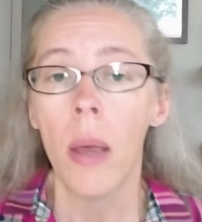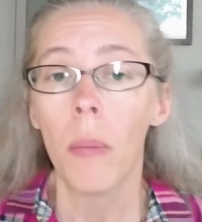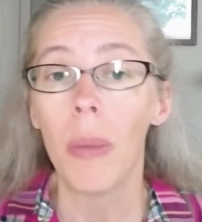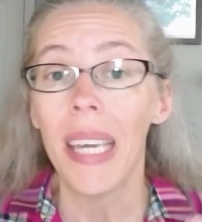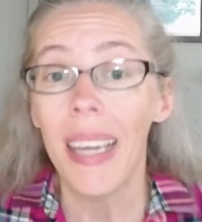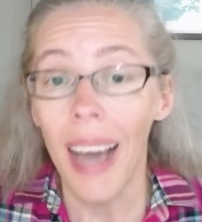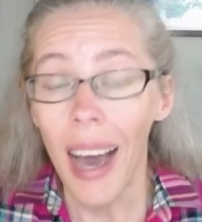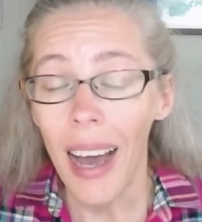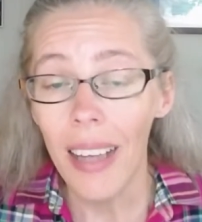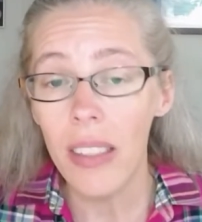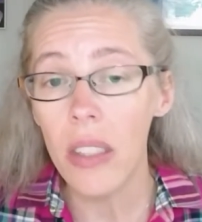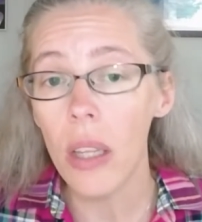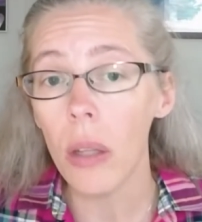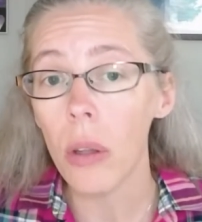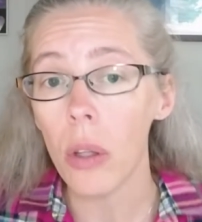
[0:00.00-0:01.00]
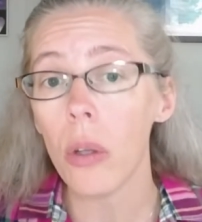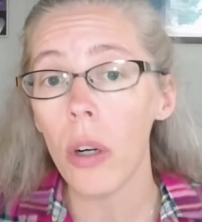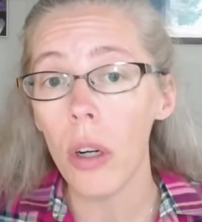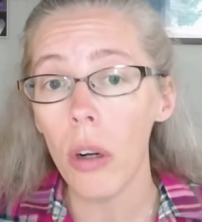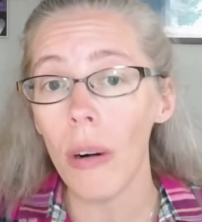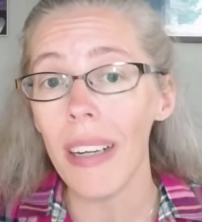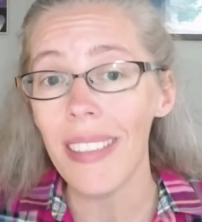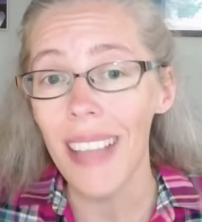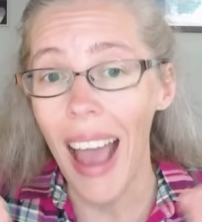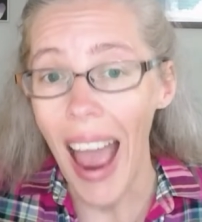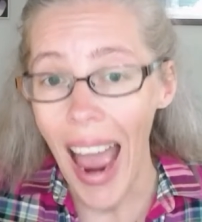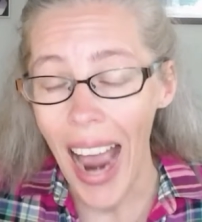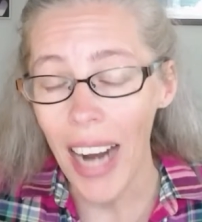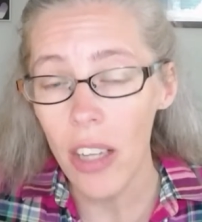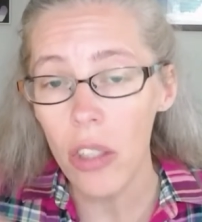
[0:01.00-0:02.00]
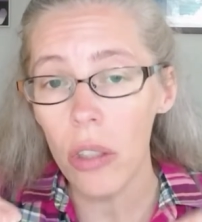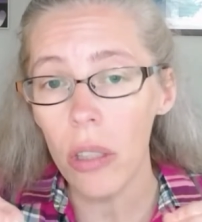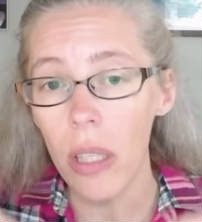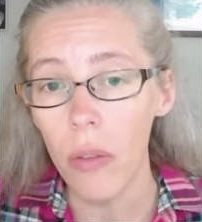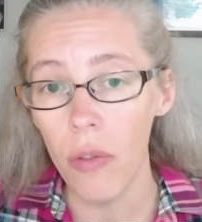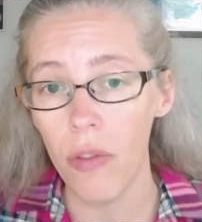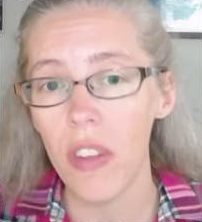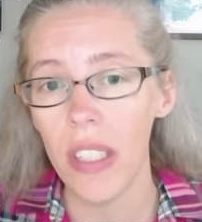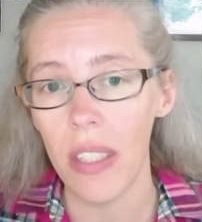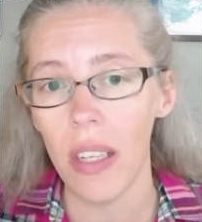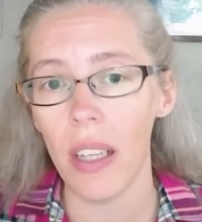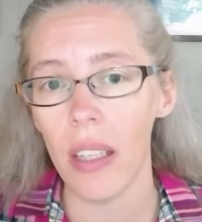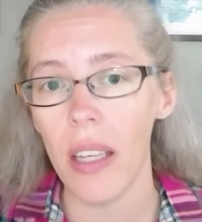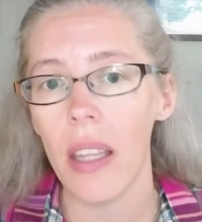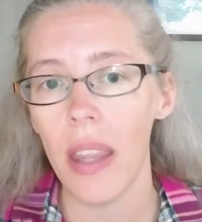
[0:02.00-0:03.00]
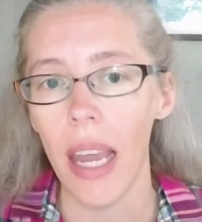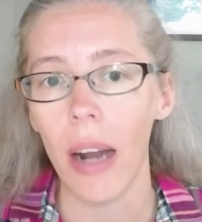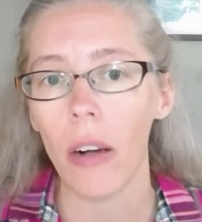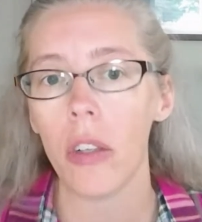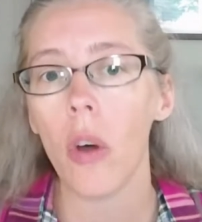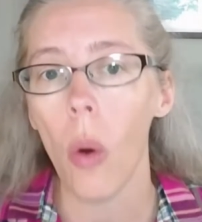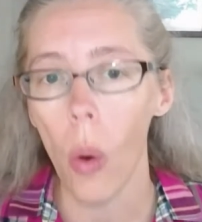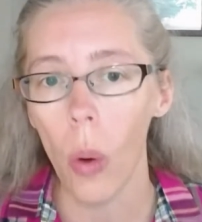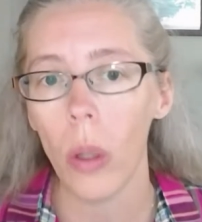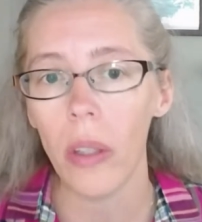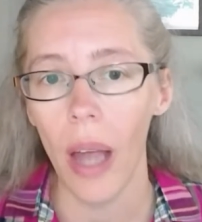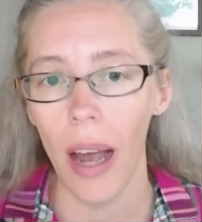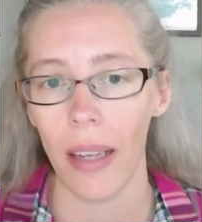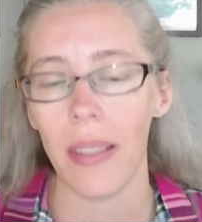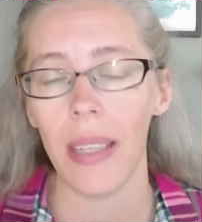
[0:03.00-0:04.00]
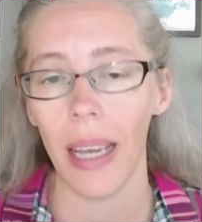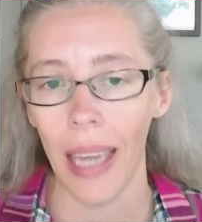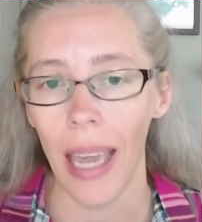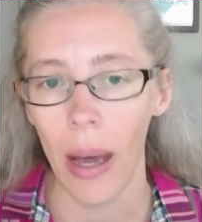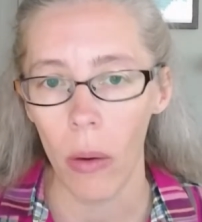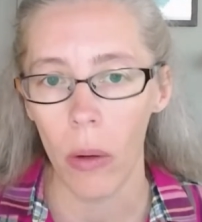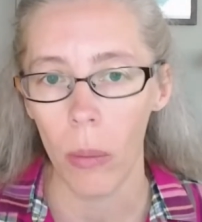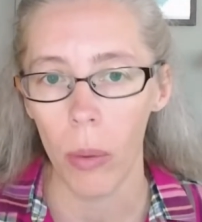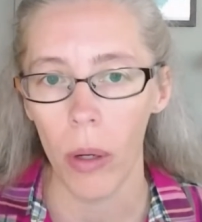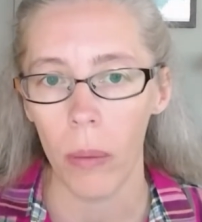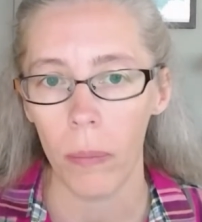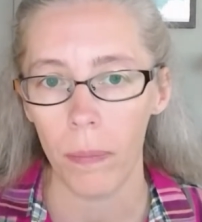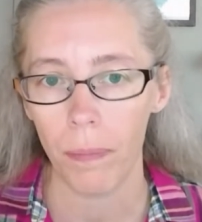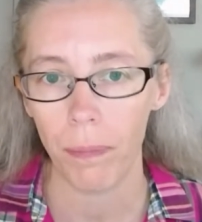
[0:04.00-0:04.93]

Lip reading: Because the learner is actually physically there to hold us accountable.